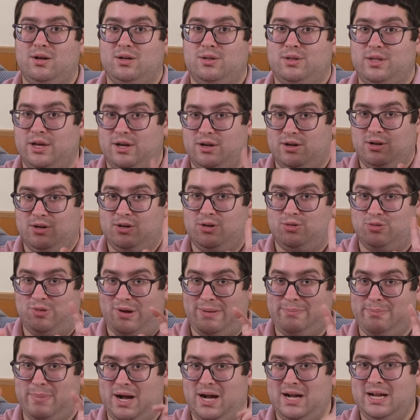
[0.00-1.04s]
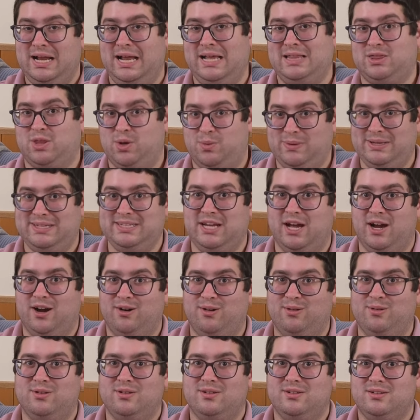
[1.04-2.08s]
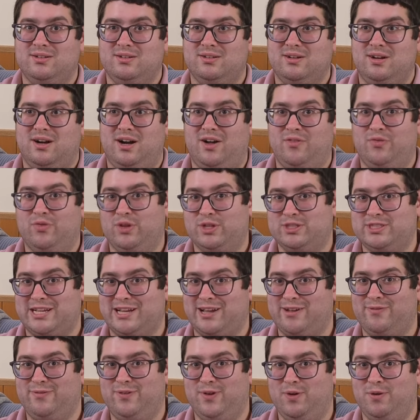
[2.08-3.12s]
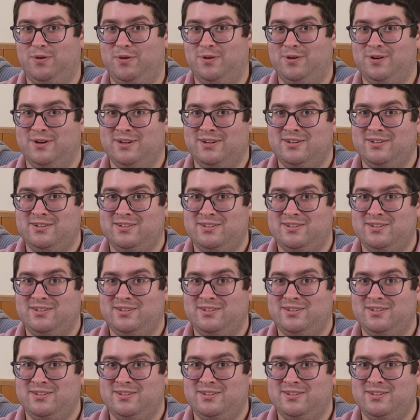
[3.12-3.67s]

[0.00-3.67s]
their grandma at the window on the second floor.